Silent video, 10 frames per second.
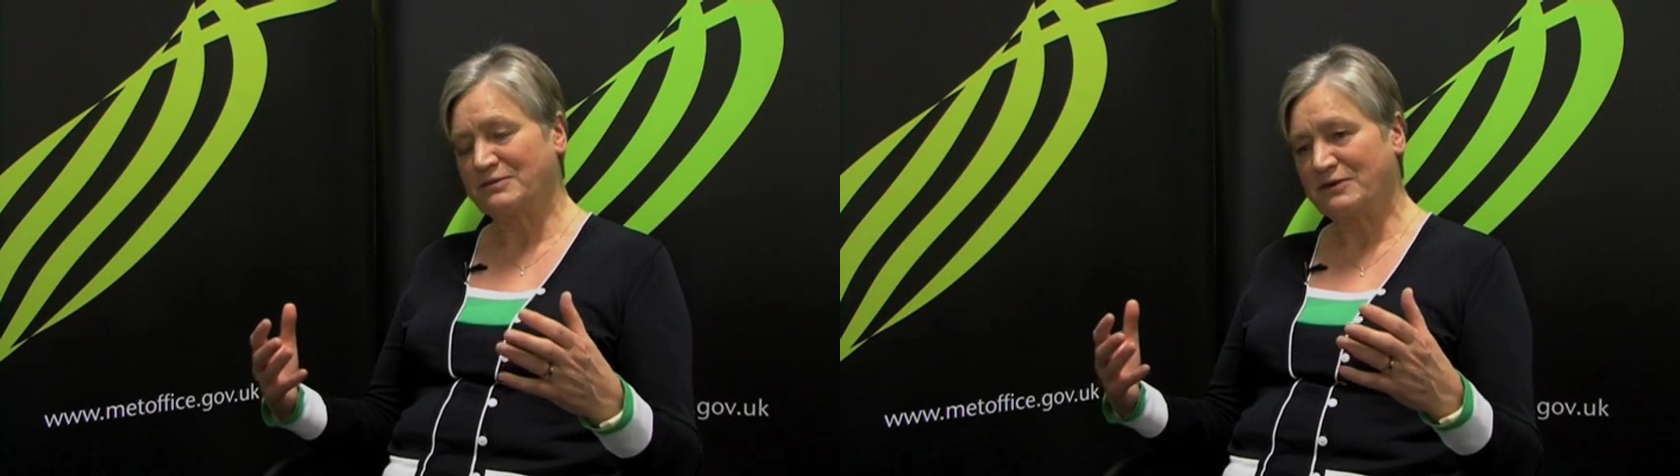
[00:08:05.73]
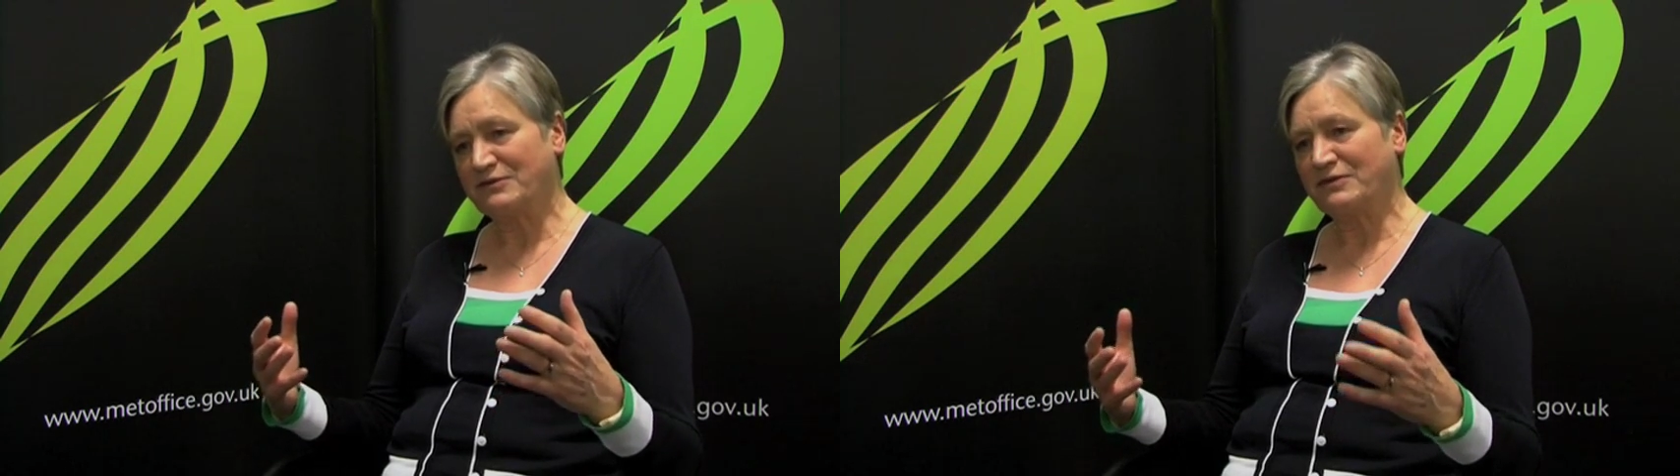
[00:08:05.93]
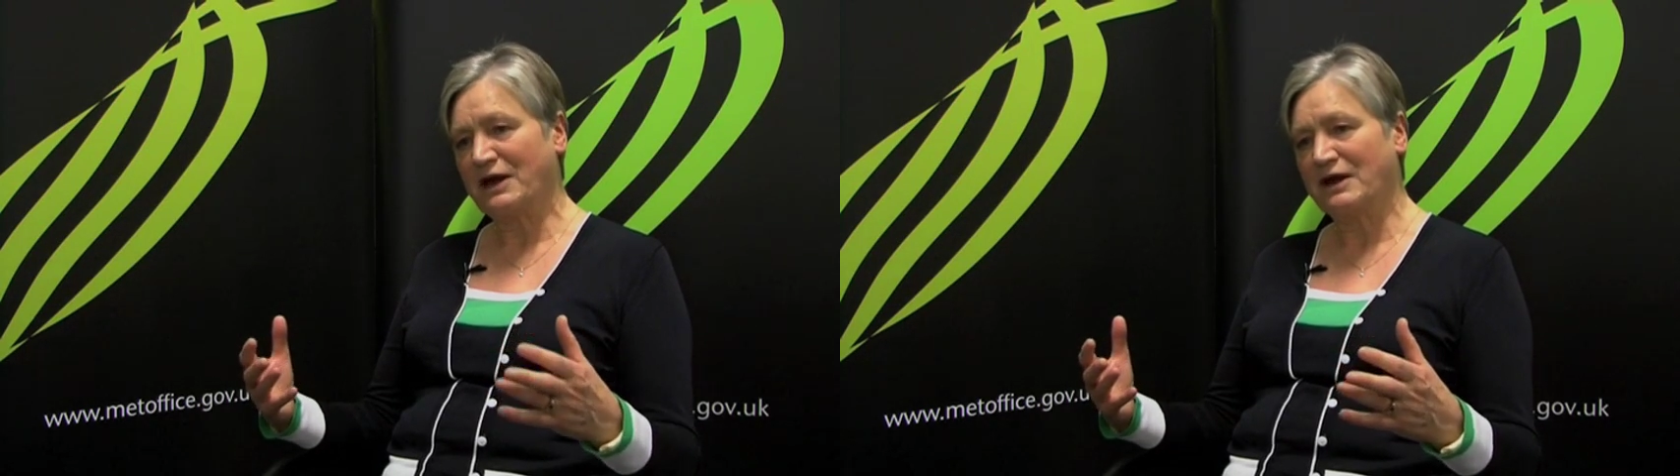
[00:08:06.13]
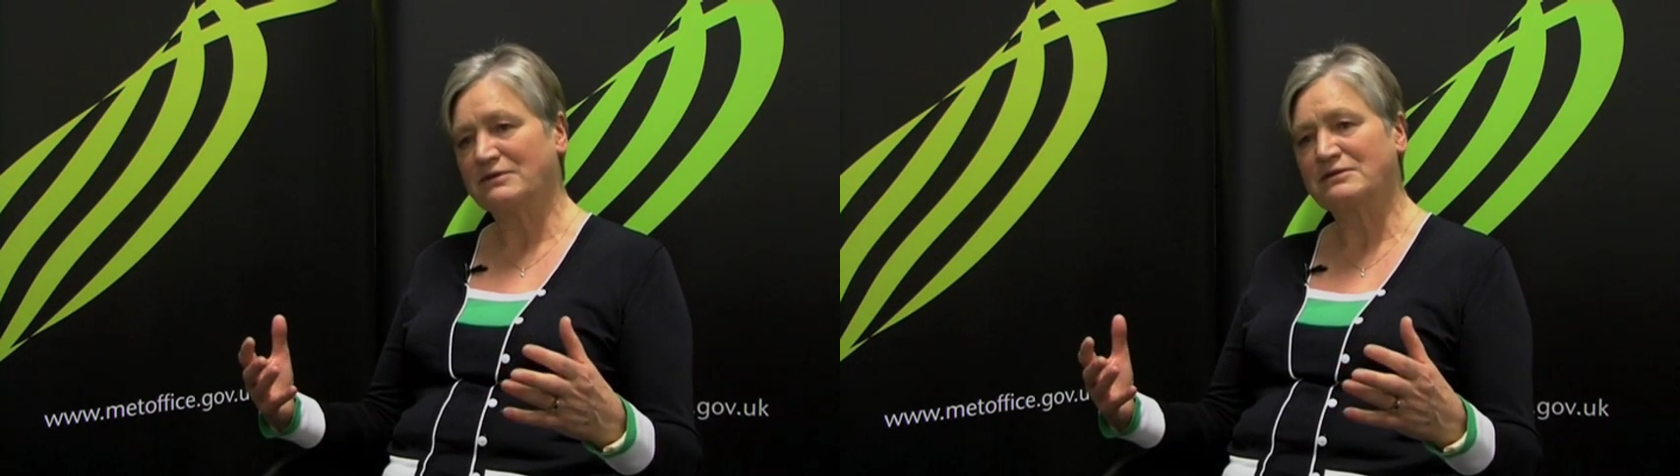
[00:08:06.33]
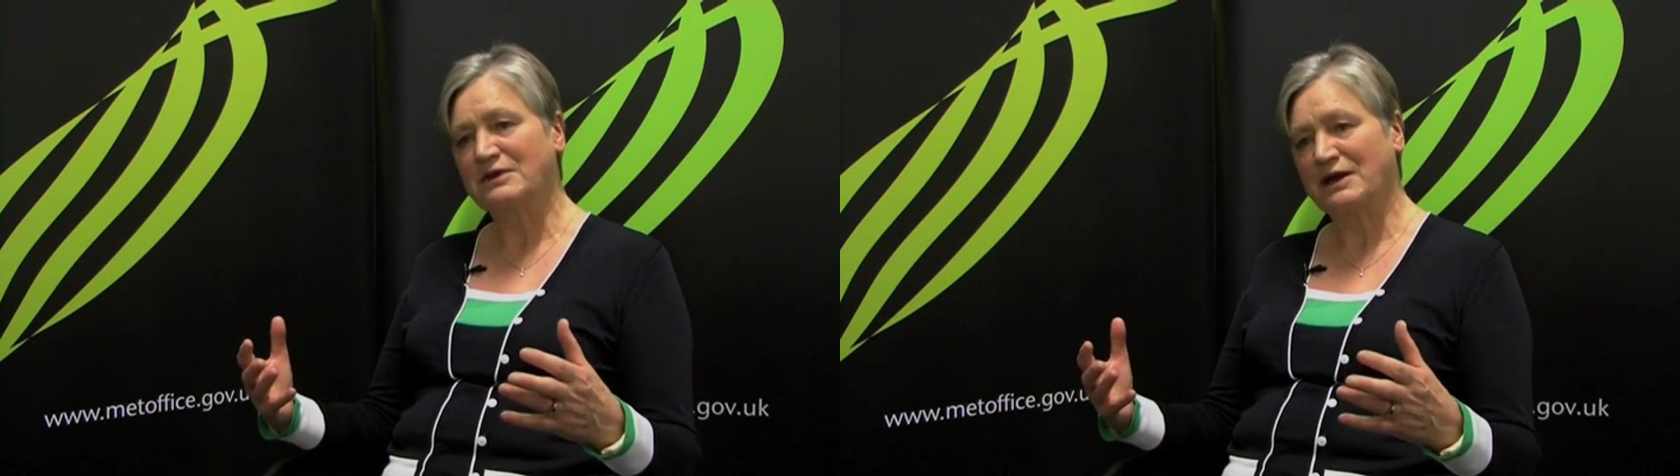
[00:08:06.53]

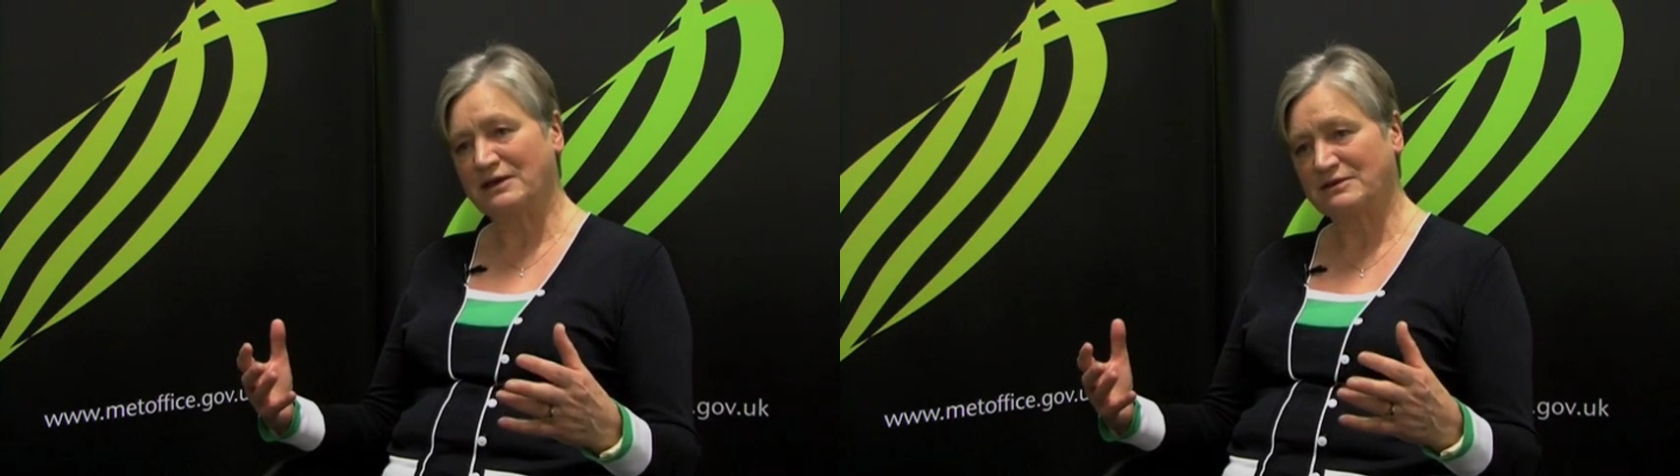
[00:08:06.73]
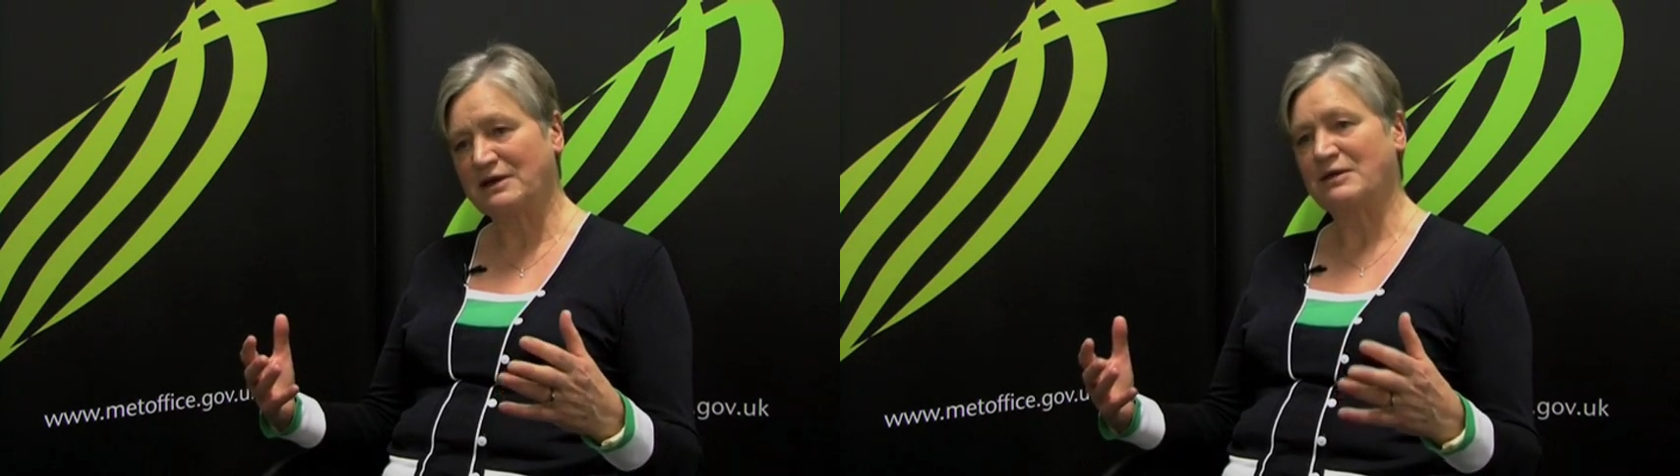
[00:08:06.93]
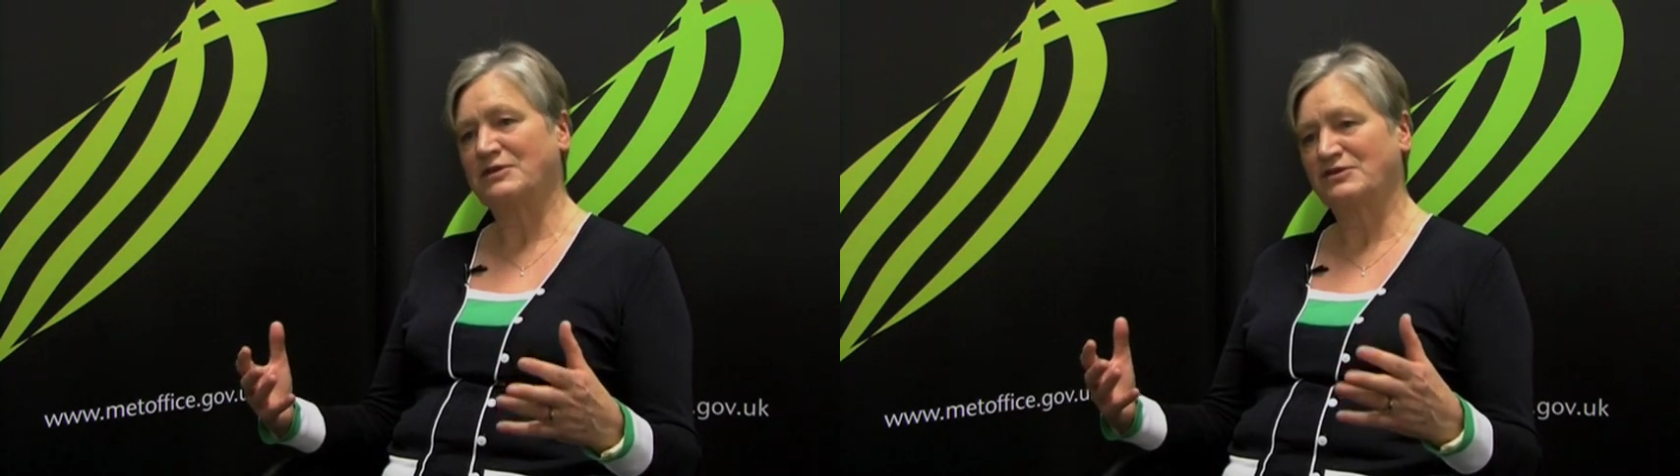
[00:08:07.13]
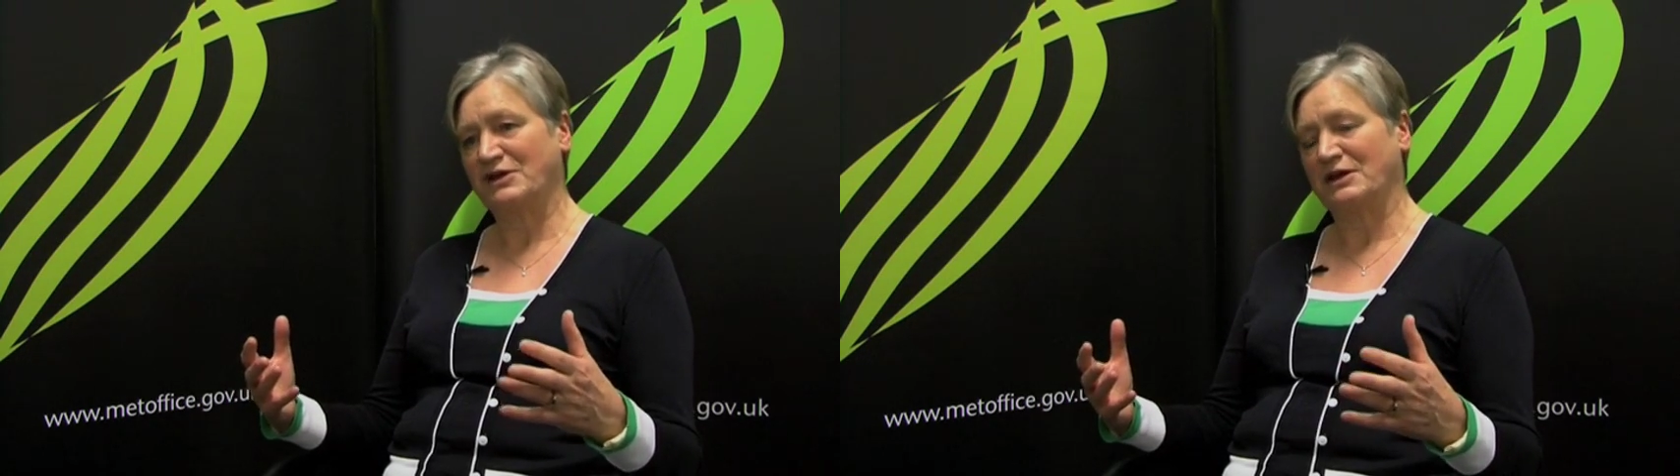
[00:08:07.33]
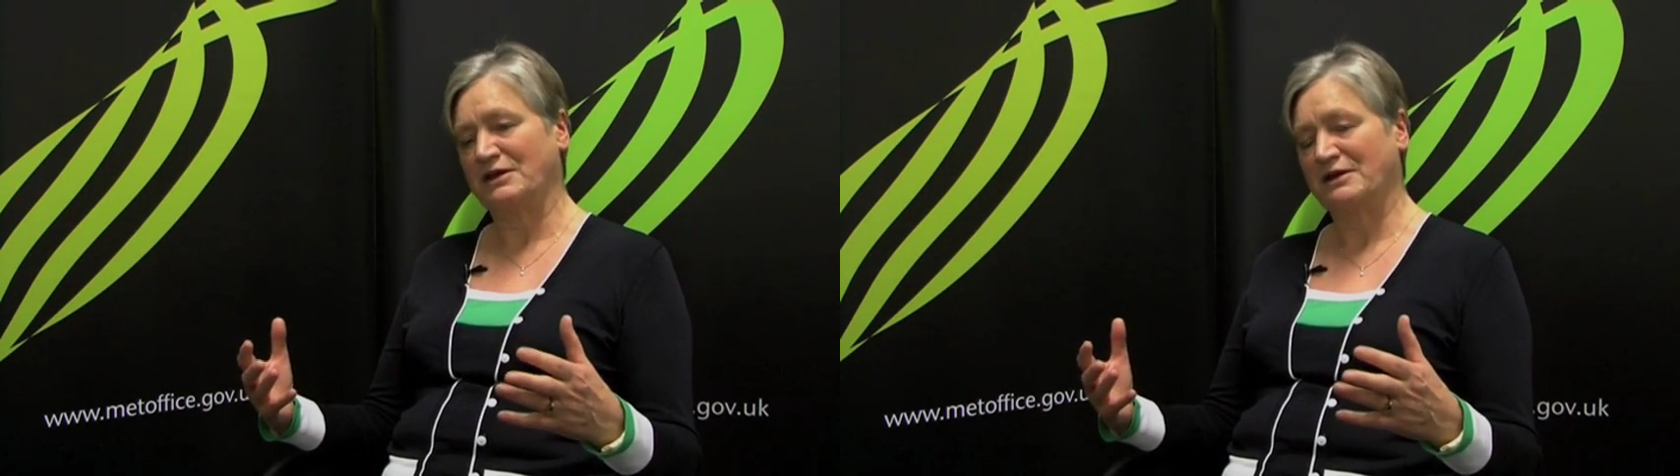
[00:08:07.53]
profound and
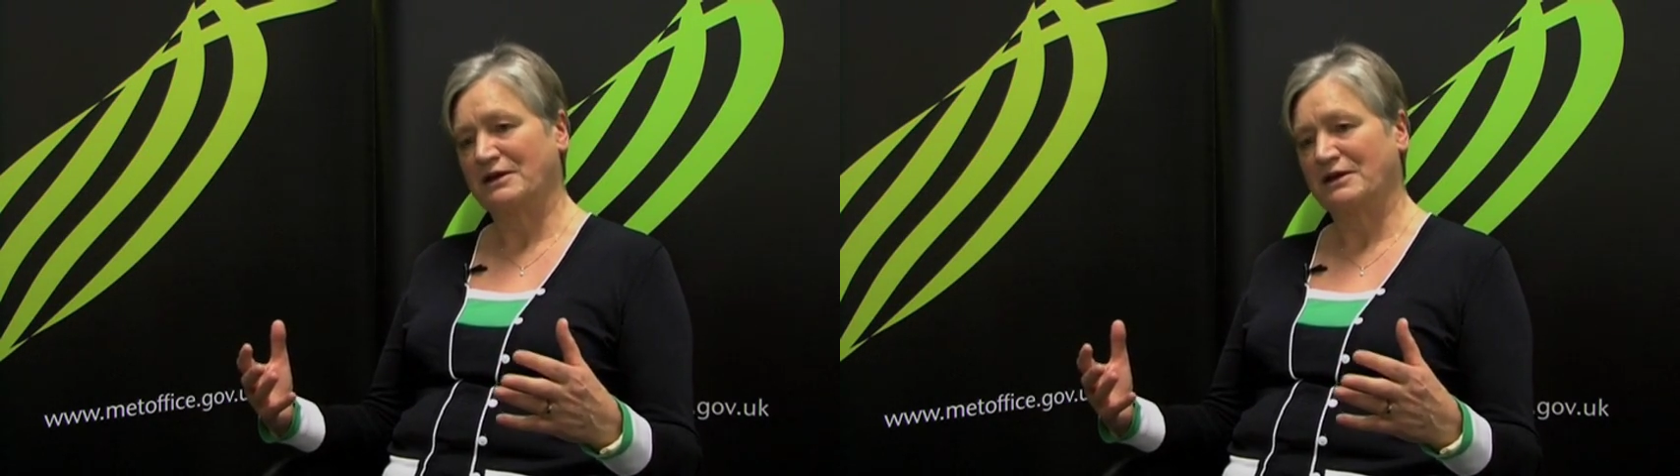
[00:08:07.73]
damaging.